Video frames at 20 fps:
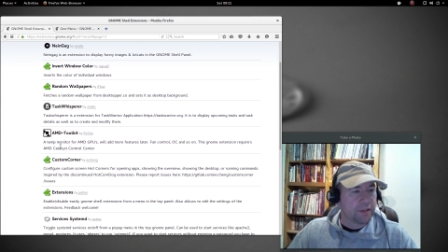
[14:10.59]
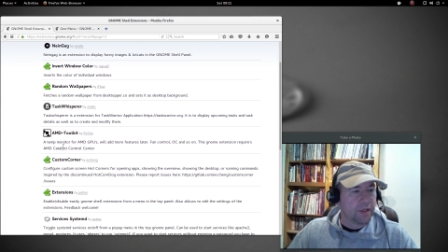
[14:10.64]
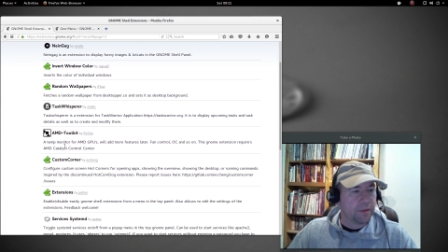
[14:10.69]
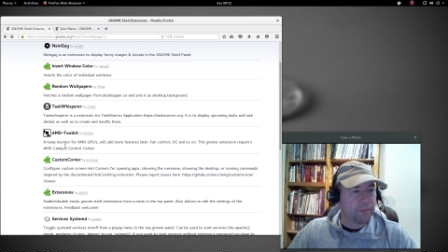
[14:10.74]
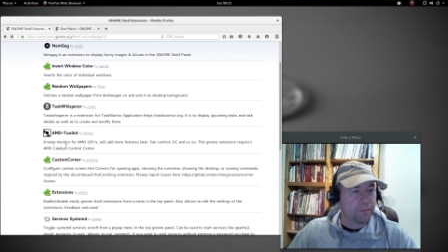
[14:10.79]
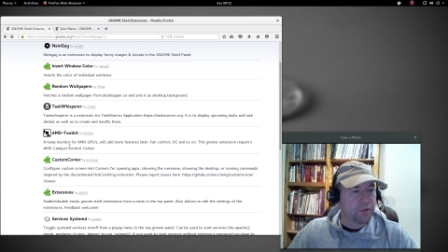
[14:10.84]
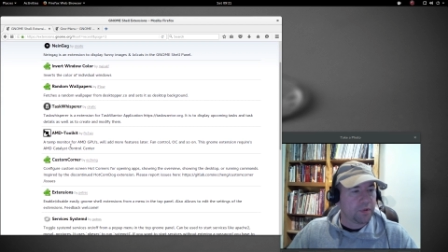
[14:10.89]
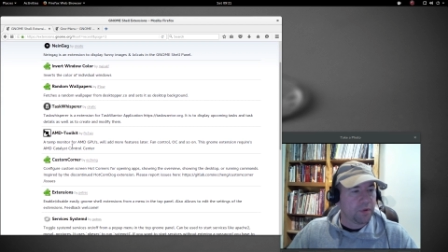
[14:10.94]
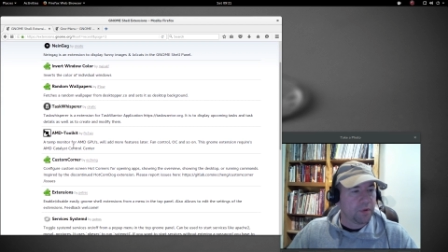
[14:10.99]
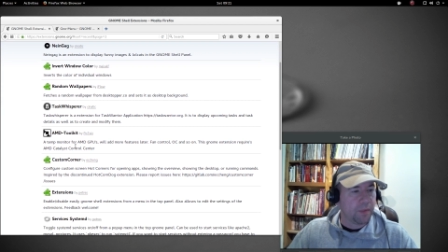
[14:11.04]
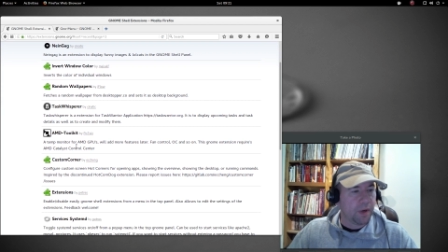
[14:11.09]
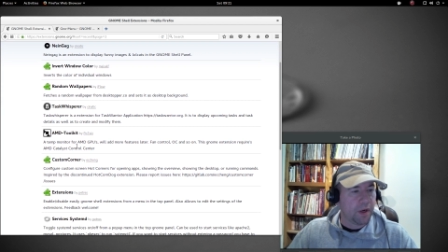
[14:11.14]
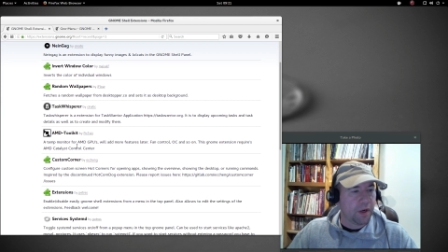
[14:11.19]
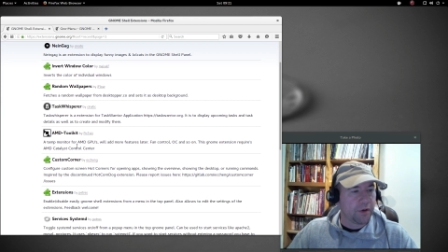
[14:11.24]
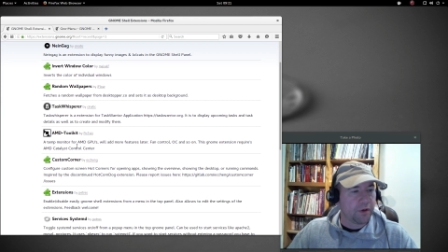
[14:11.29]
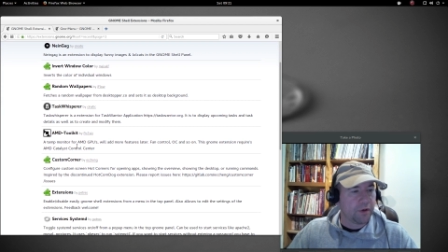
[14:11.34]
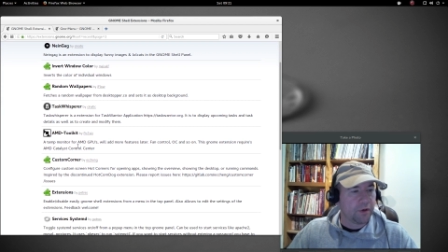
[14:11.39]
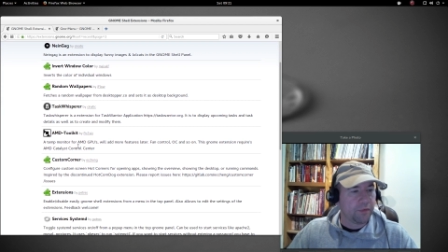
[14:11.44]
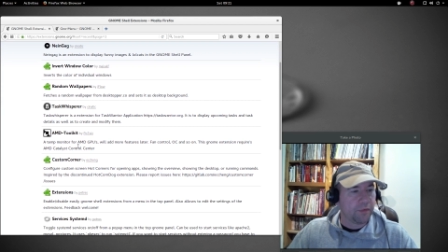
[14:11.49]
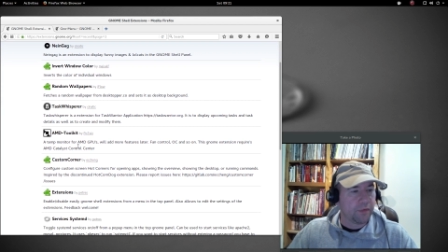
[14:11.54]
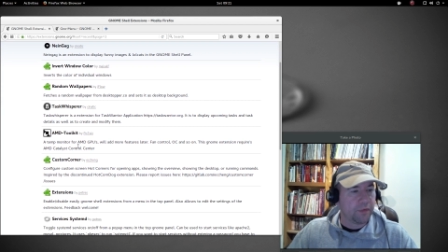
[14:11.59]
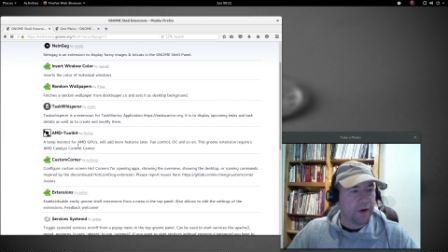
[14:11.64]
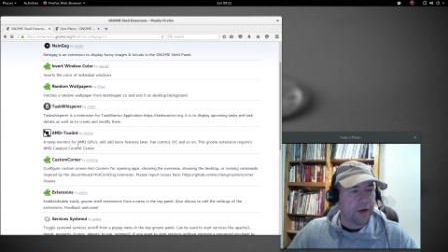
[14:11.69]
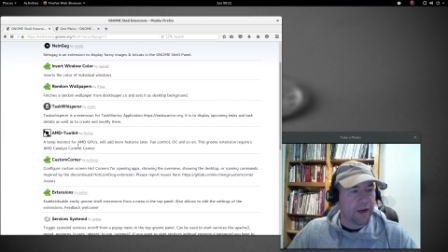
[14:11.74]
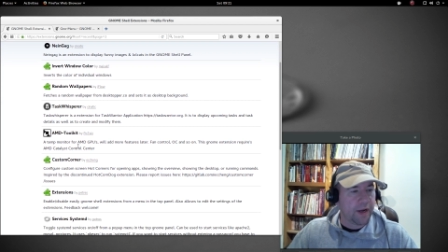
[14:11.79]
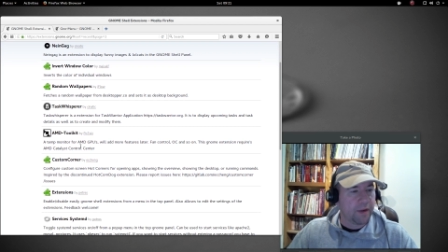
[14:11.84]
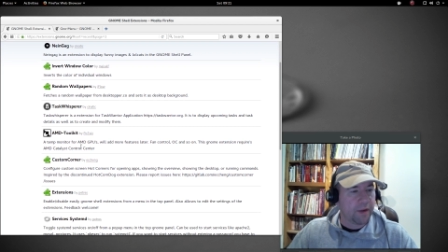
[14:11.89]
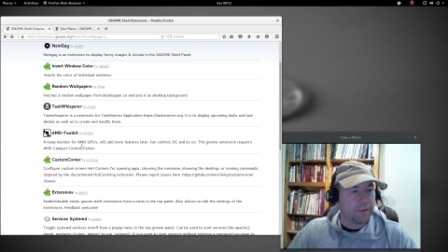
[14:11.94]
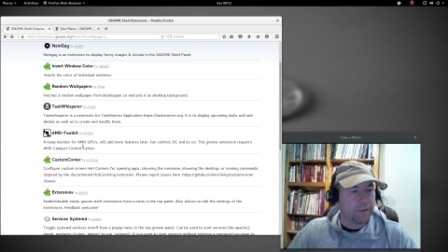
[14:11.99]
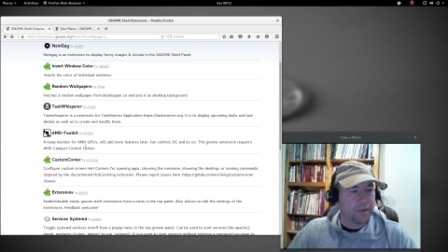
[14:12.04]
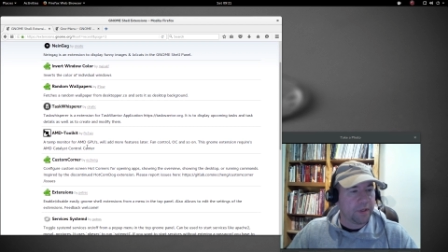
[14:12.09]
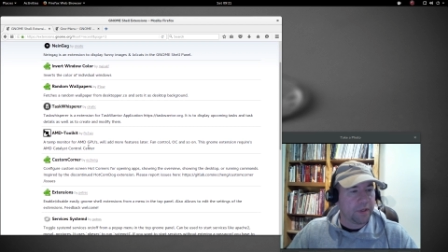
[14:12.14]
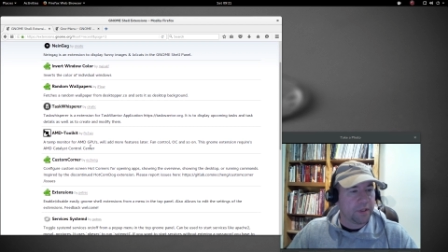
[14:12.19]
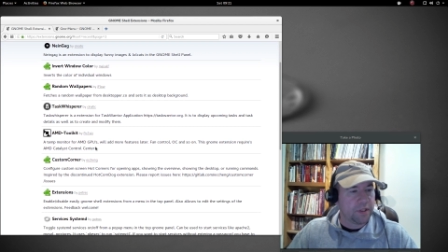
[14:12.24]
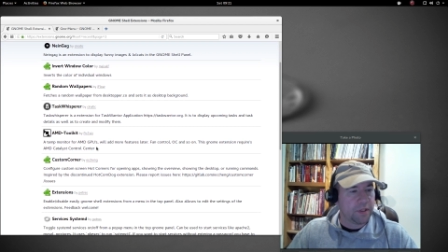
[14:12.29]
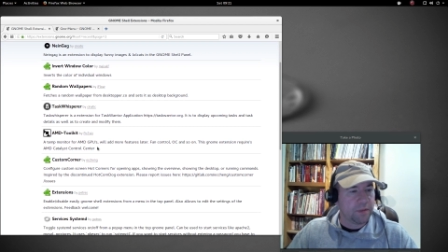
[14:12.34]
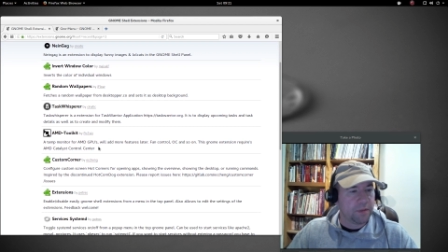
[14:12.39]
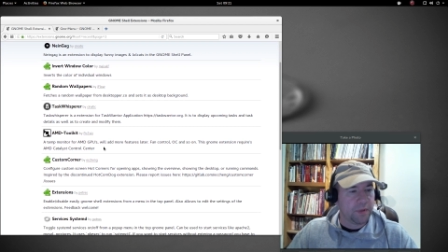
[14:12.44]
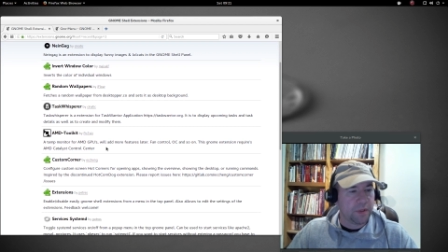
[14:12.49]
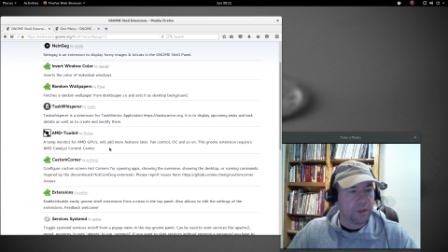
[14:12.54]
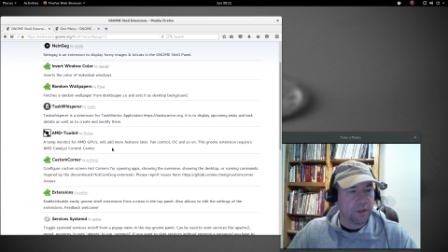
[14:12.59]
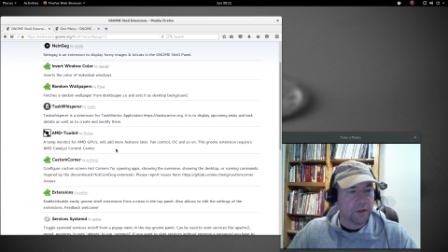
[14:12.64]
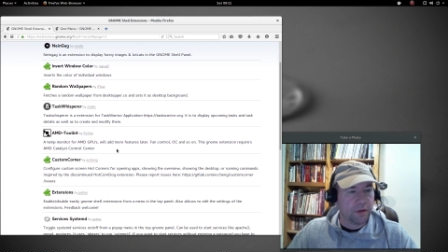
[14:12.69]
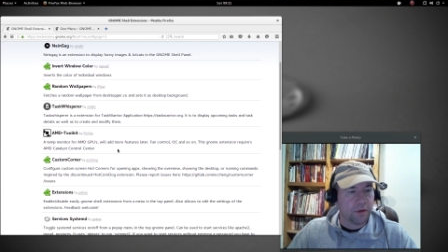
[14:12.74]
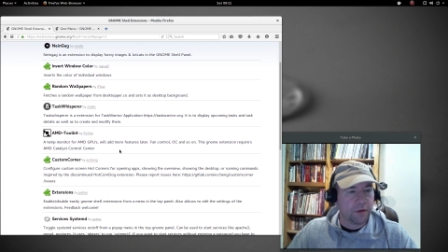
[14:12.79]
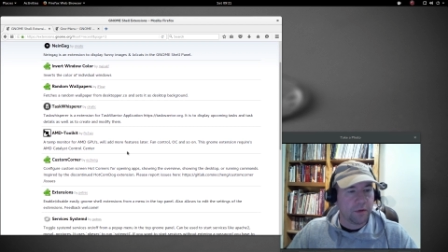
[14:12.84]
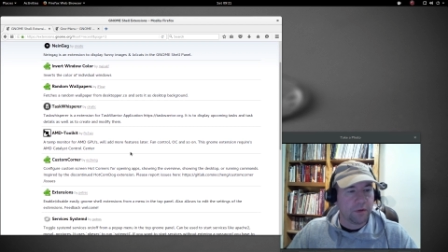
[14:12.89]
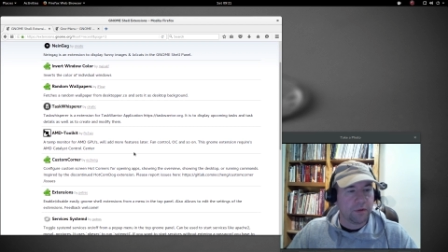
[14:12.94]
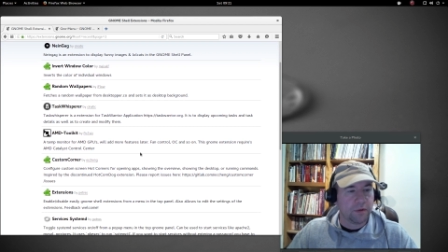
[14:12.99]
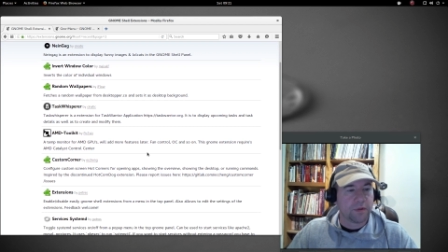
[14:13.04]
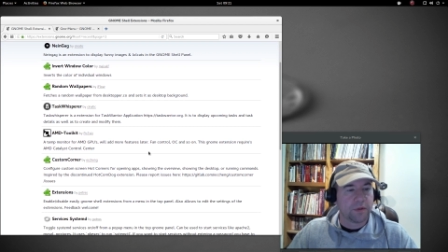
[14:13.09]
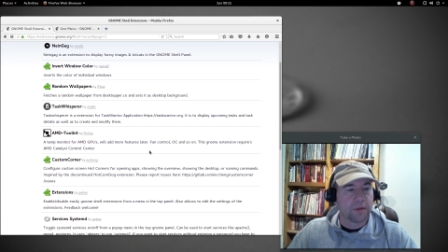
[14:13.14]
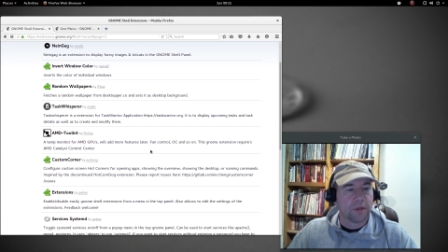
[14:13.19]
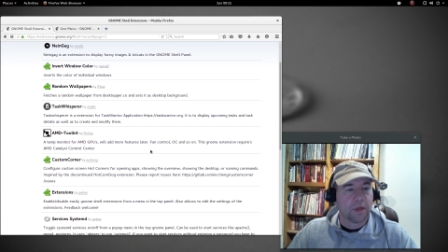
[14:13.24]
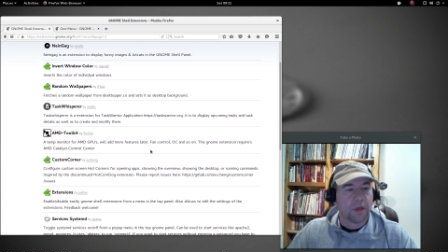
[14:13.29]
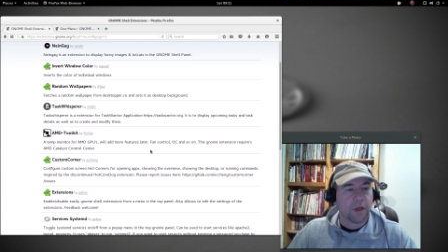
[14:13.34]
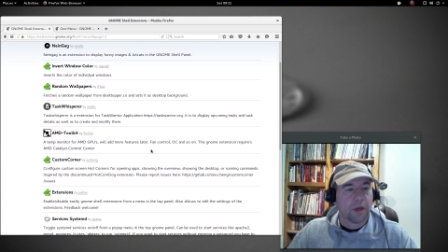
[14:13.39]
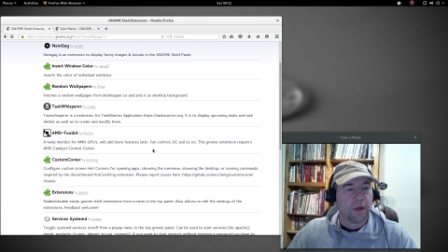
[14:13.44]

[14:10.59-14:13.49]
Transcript: temperature monitor for A M D G P Us.